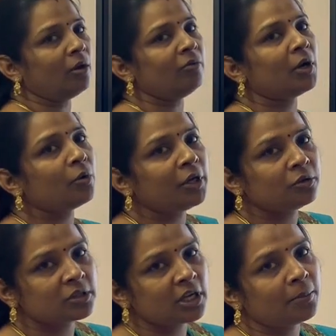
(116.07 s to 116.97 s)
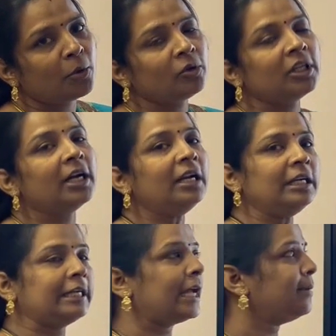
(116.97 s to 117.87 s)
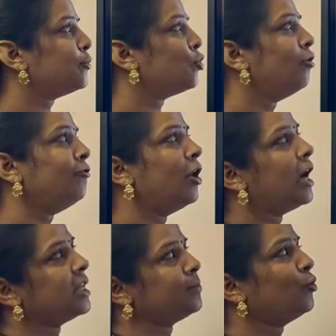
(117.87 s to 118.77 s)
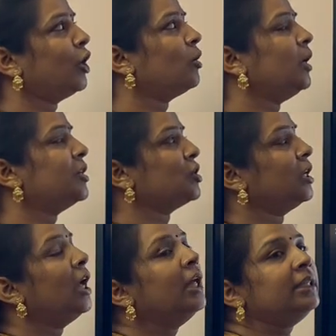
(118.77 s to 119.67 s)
now we are going to see about the types of osmoregulation.